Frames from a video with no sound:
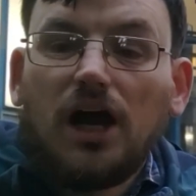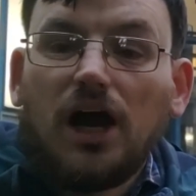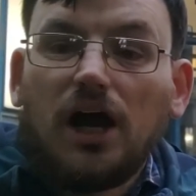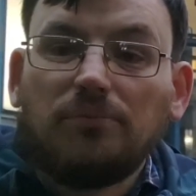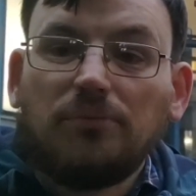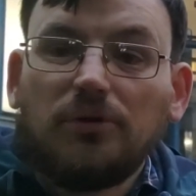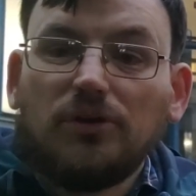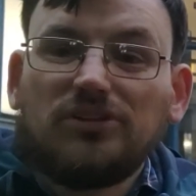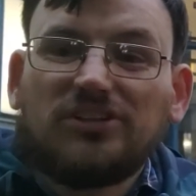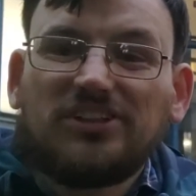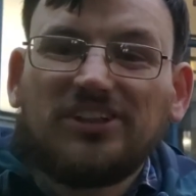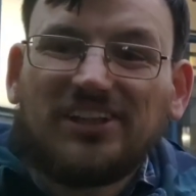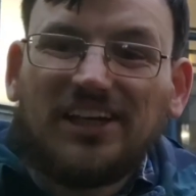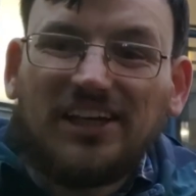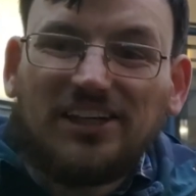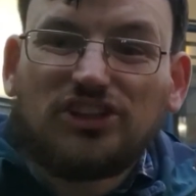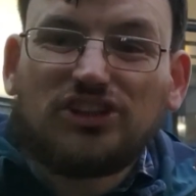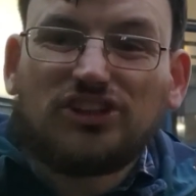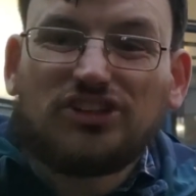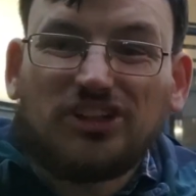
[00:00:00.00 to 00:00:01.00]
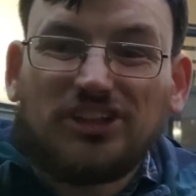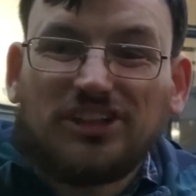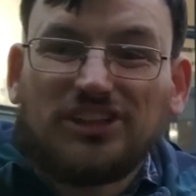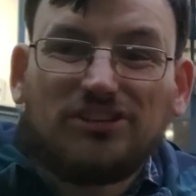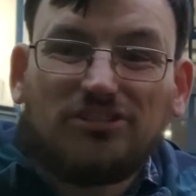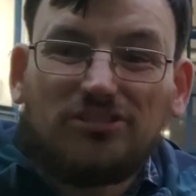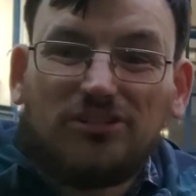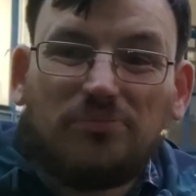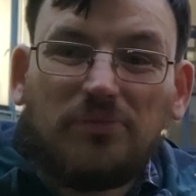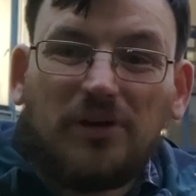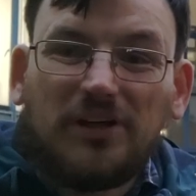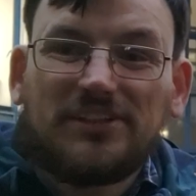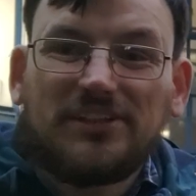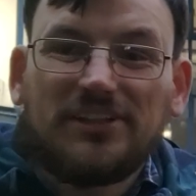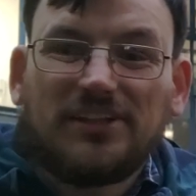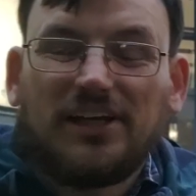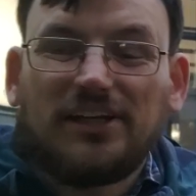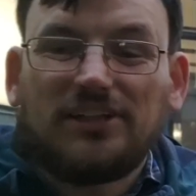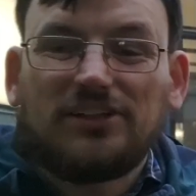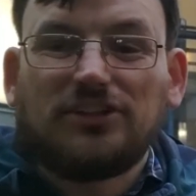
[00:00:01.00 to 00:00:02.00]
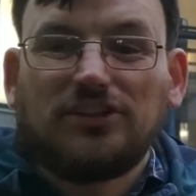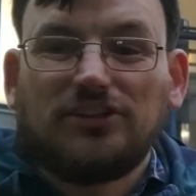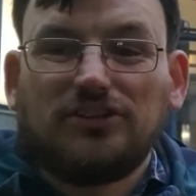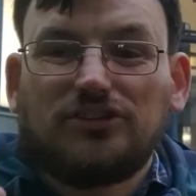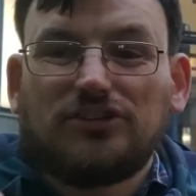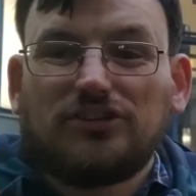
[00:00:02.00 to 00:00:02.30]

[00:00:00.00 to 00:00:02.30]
I'm also getting stricter in my selection,